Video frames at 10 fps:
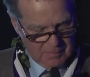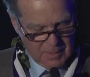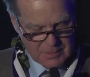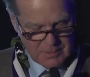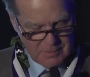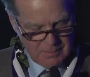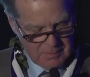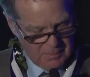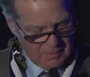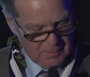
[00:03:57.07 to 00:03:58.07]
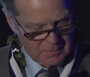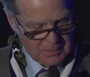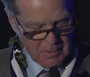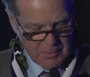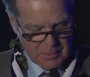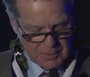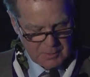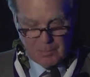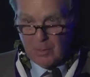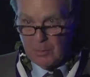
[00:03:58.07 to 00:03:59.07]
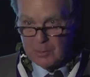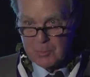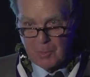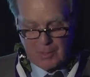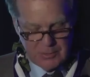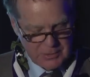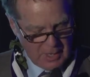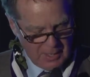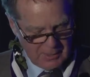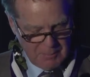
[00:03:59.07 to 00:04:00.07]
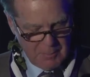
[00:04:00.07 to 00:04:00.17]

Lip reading: My siblings, my oldest brother, John, gave